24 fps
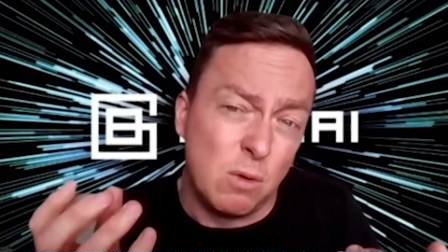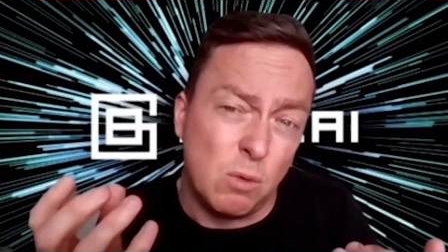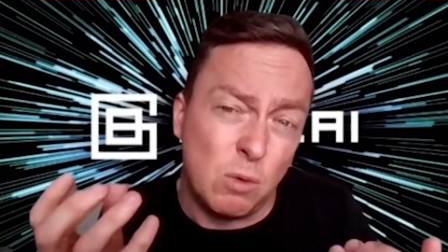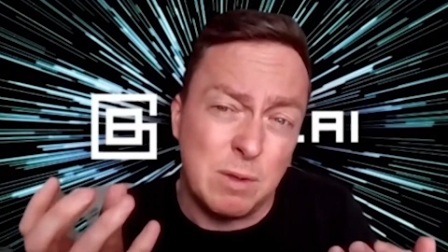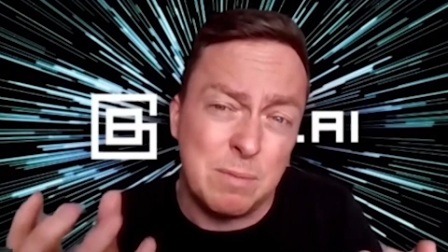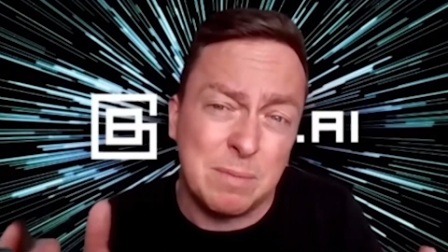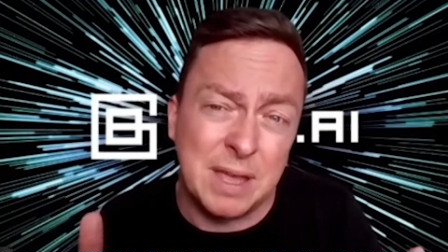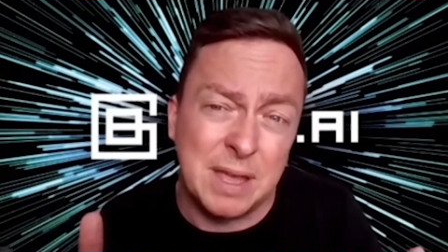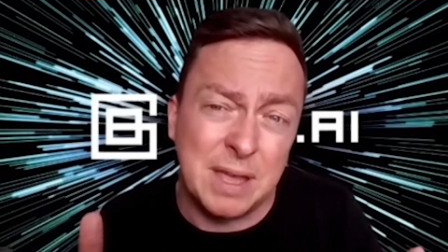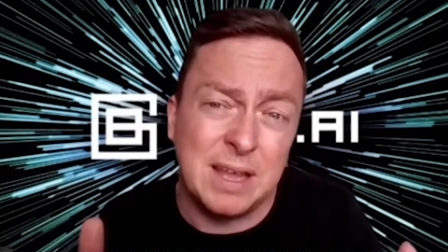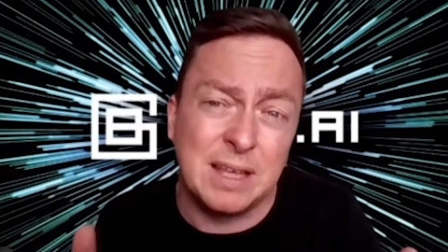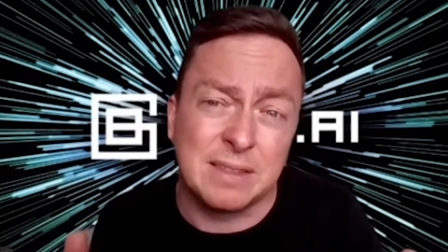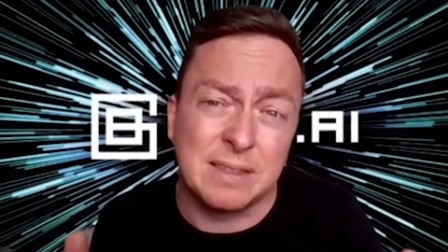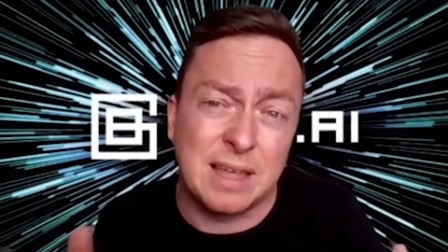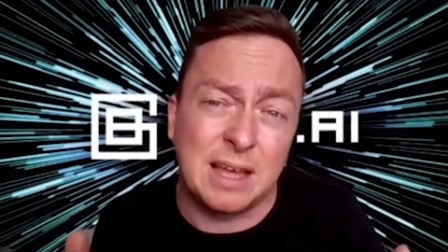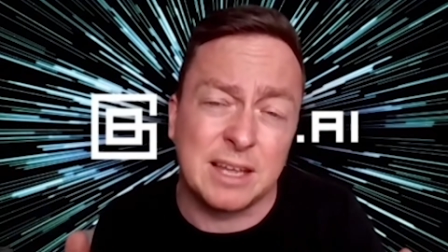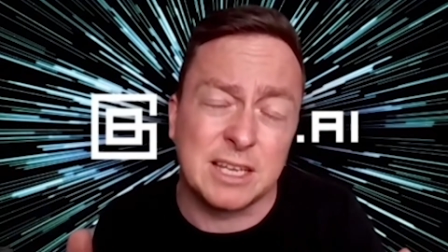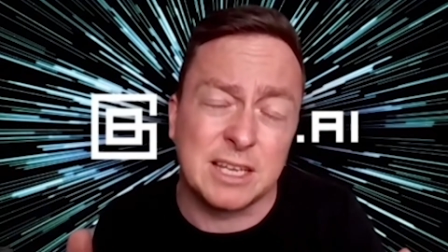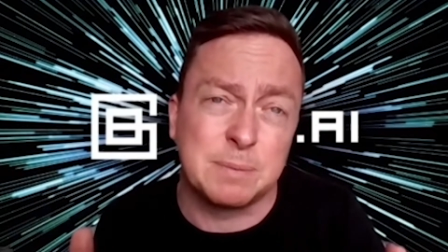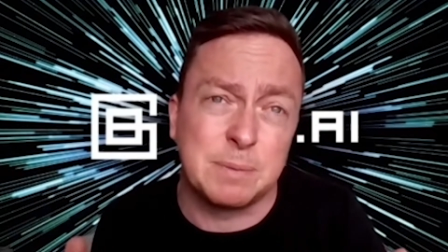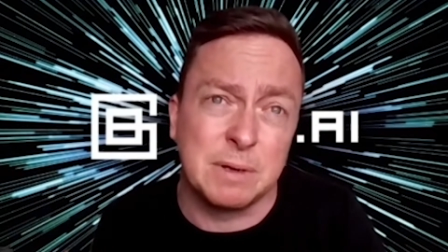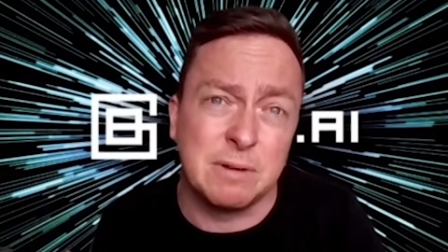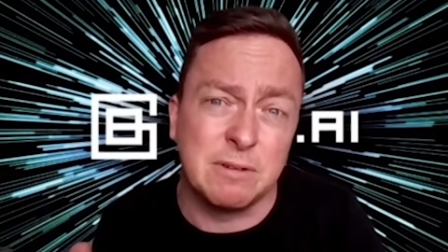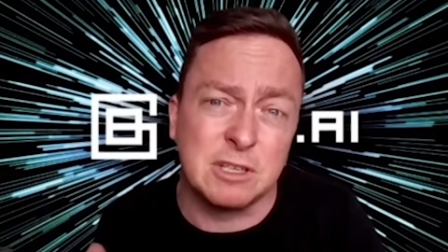we make that
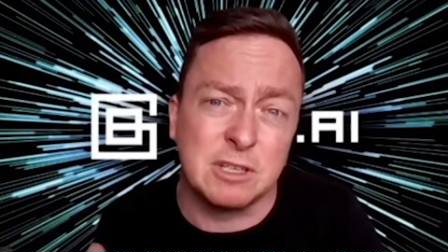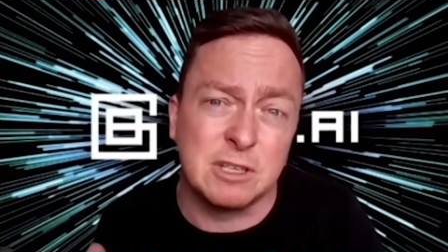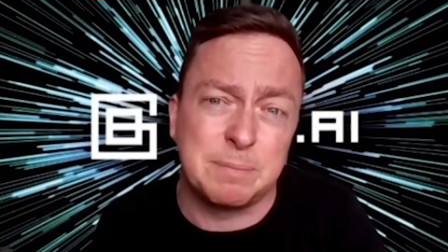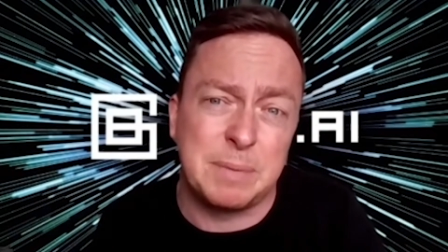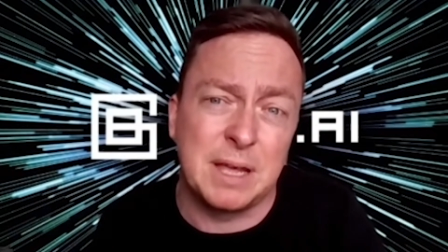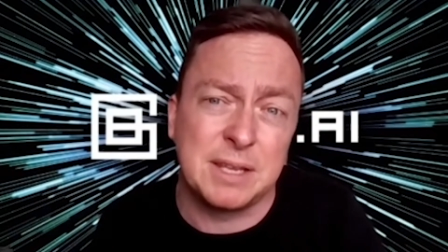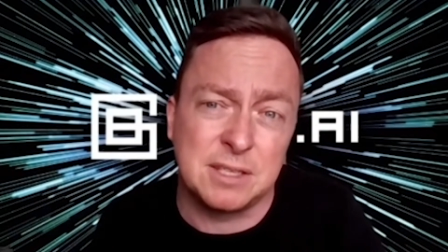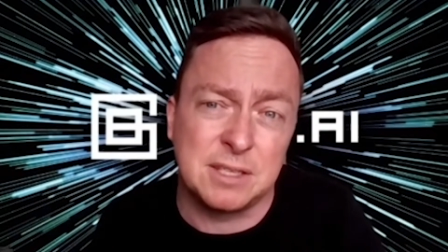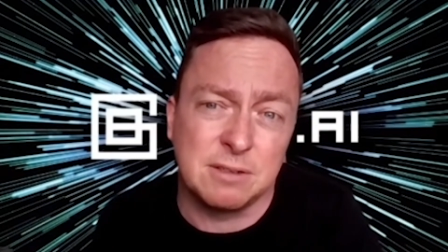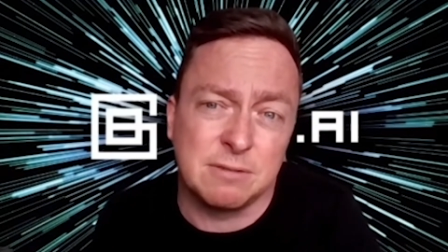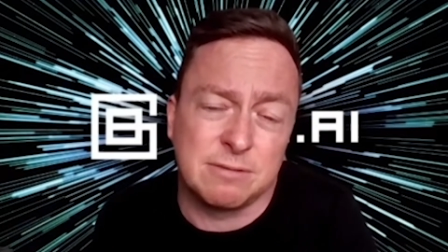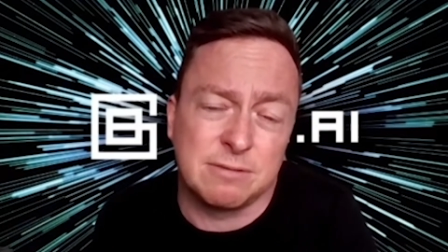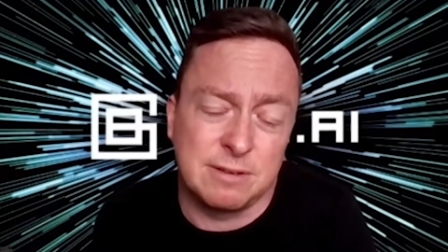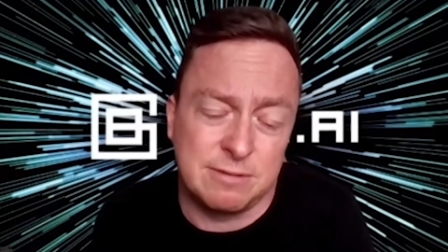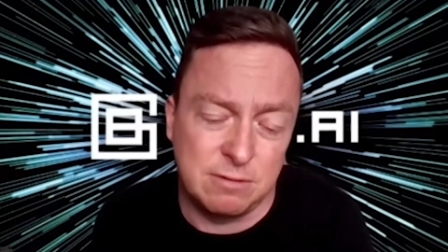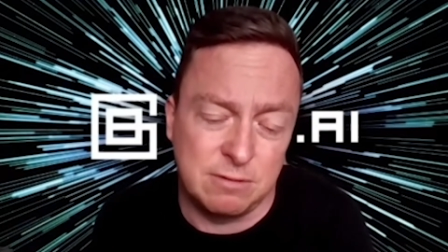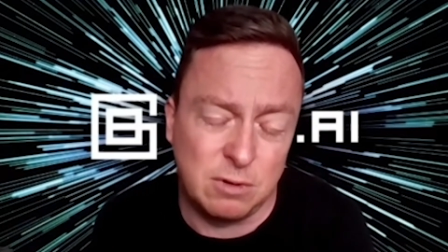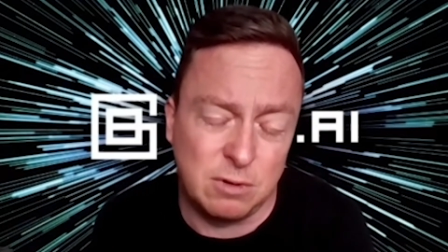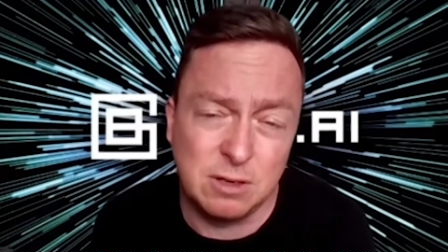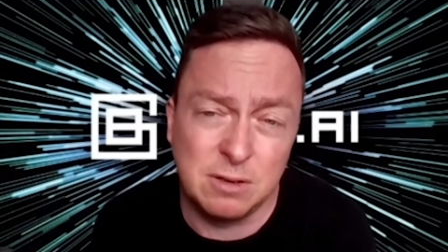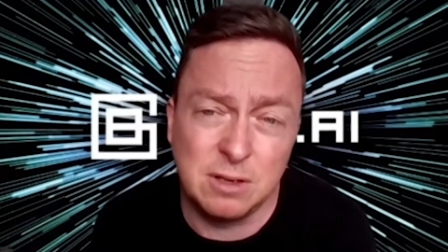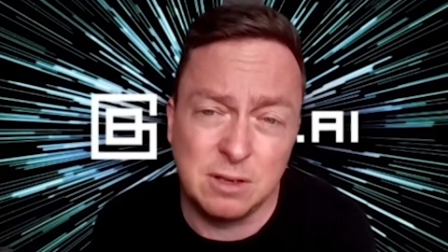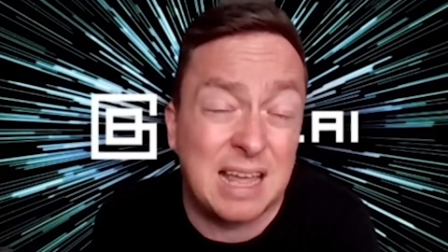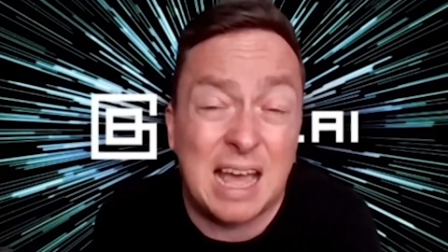experience better for
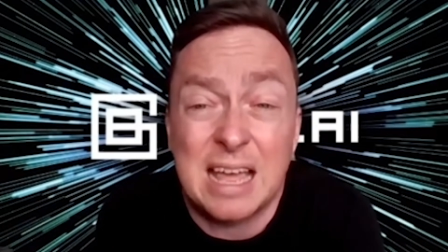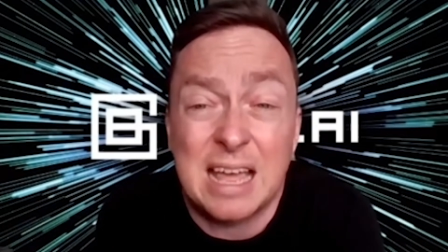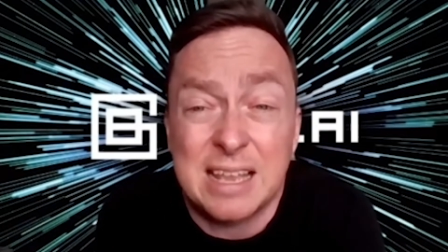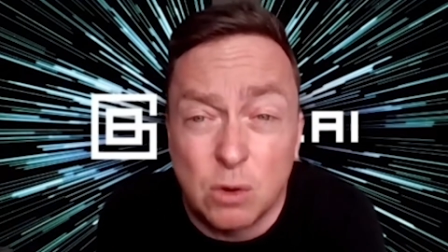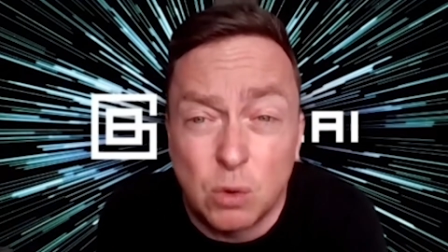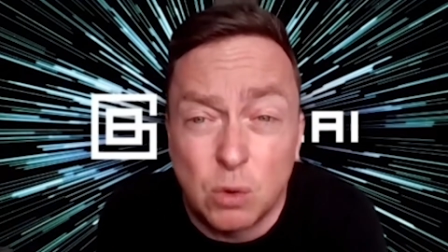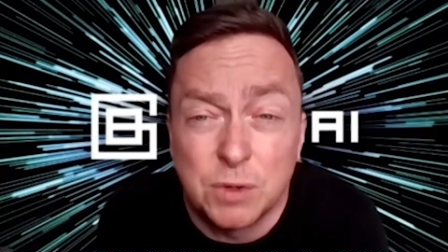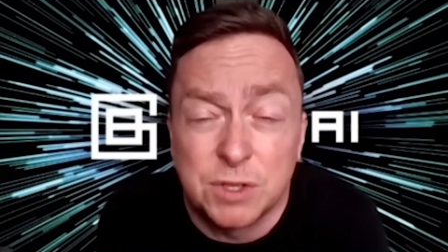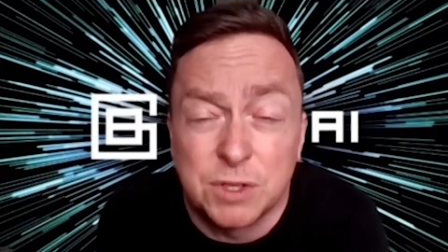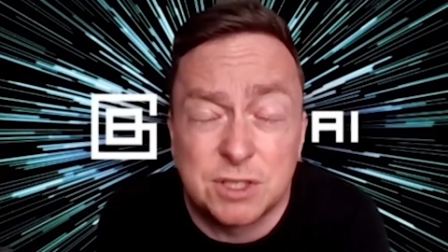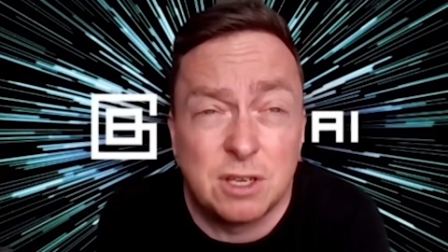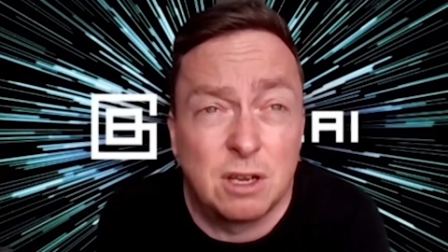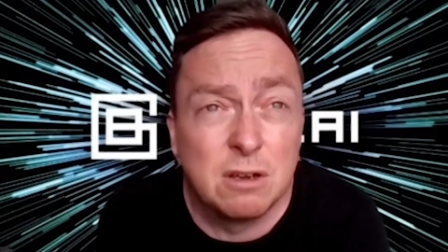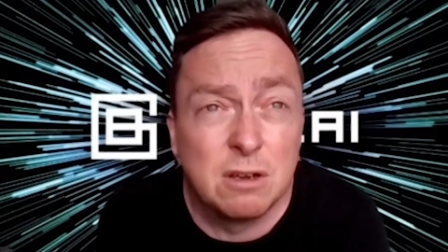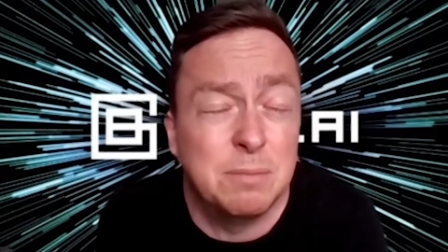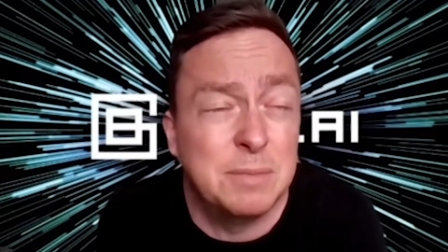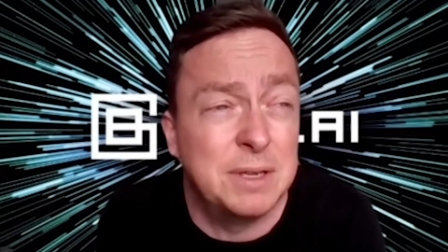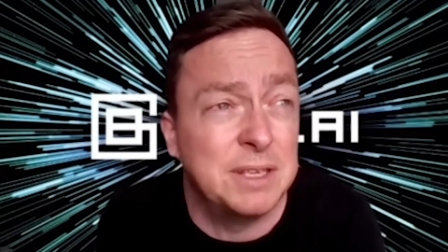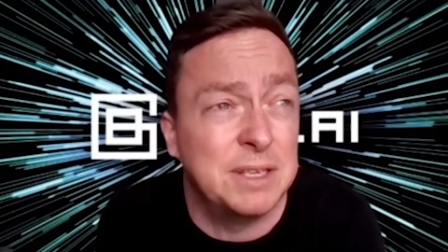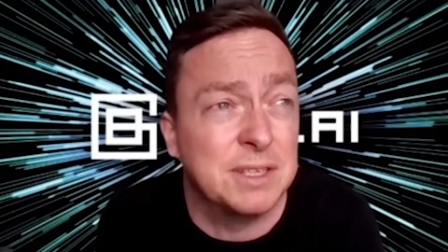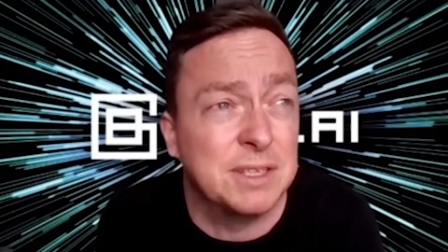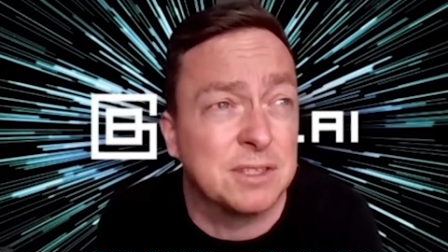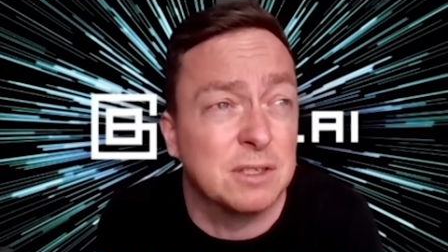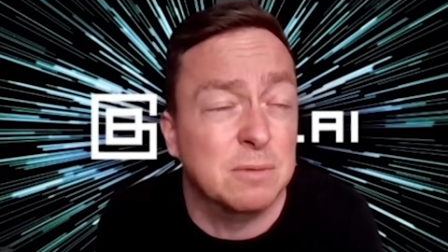everyone that also
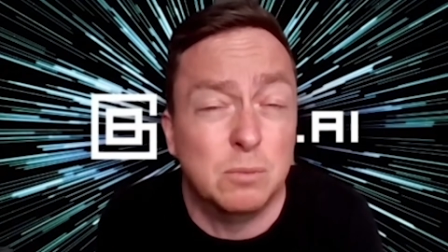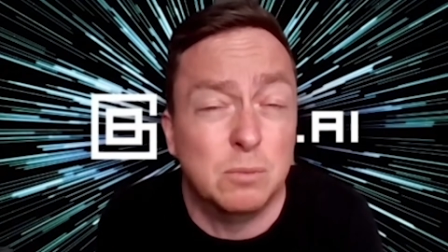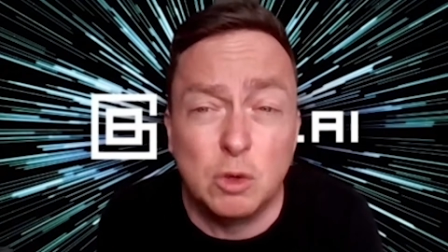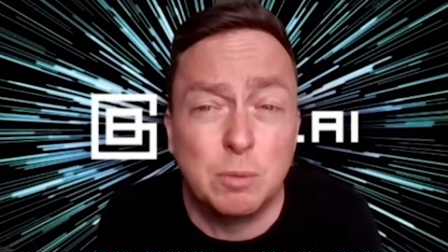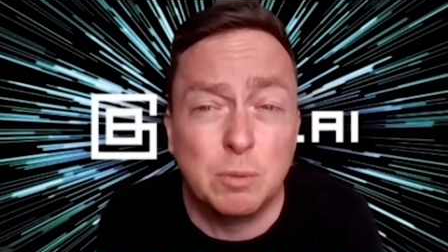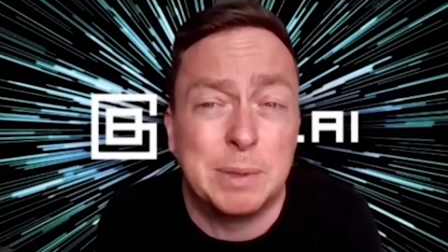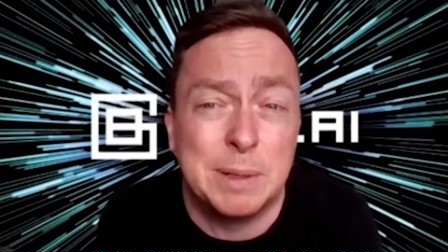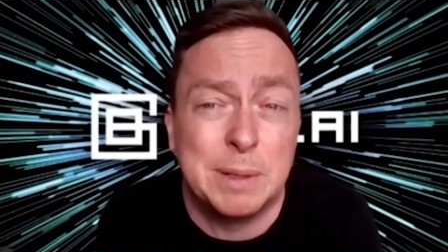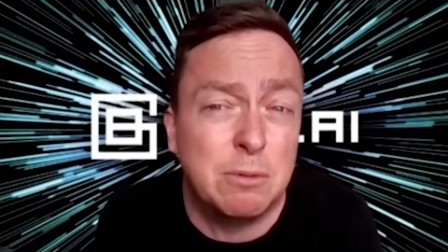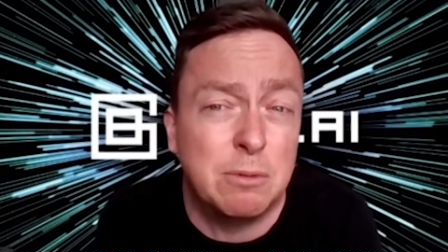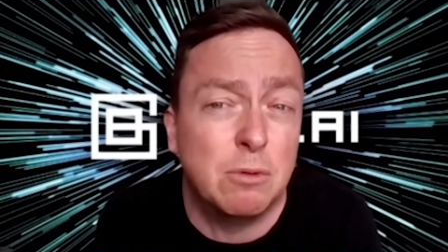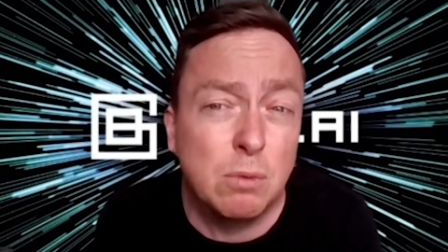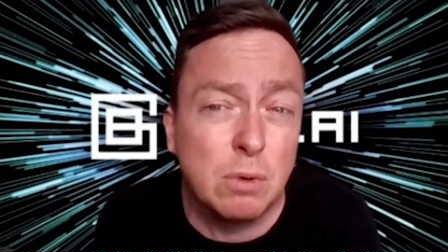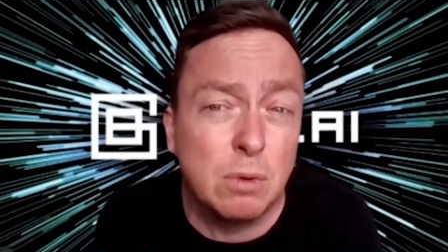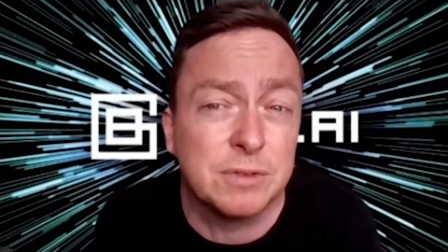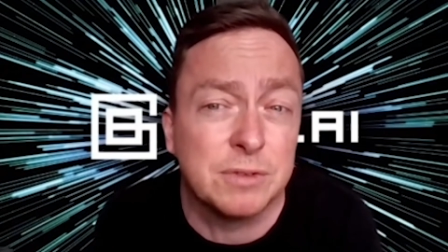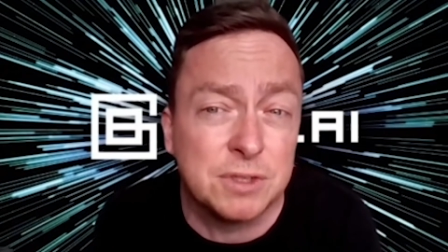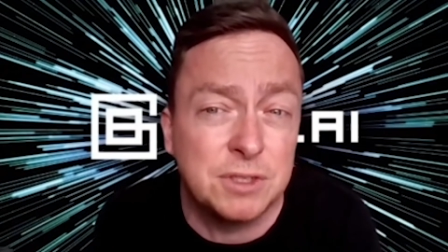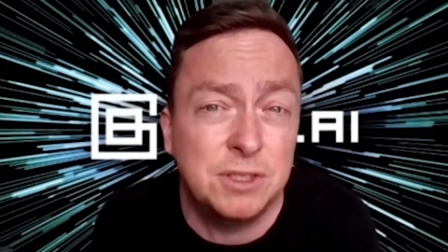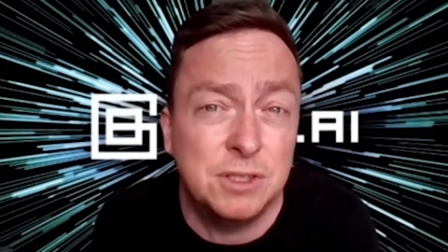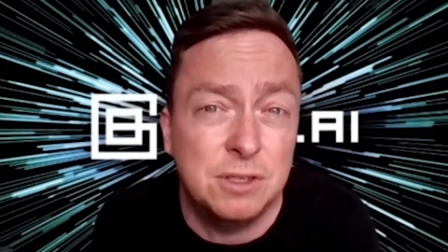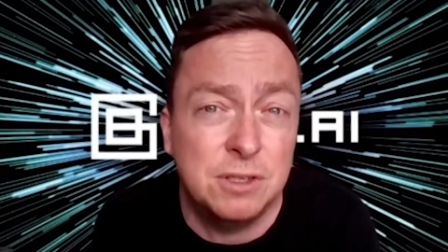means that more people want to